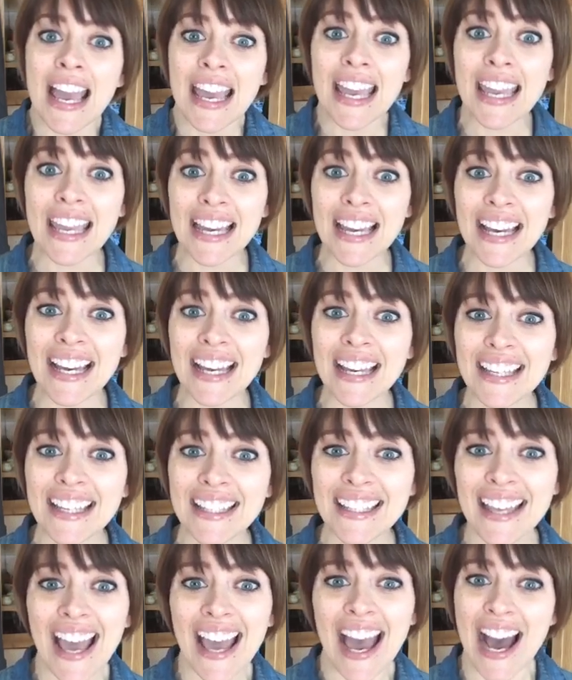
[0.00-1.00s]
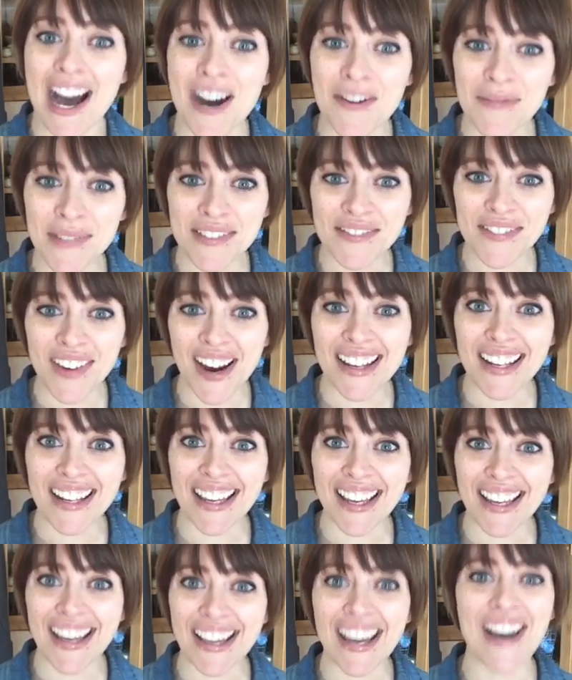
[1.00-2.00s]
And happy
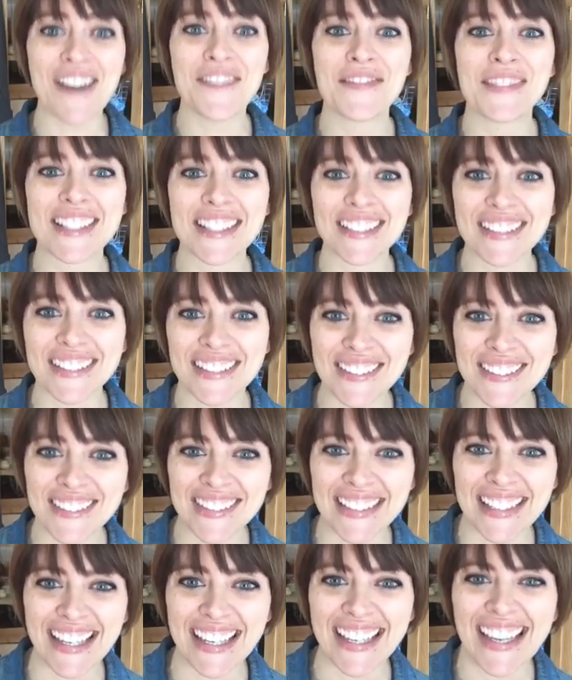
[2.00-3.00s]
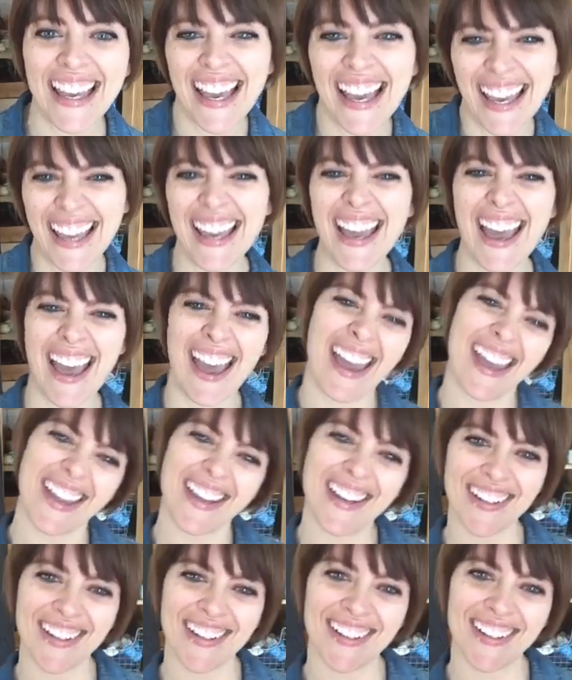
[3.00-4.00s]
Friday, absolutely. Hey
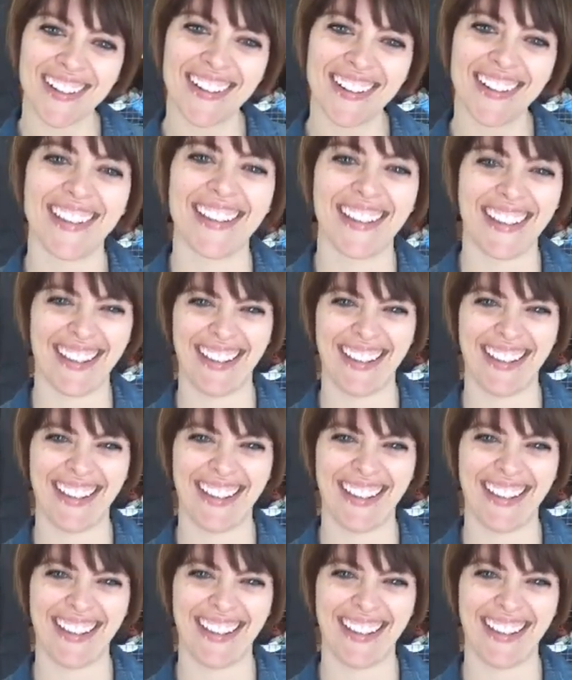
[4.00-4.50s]
girl.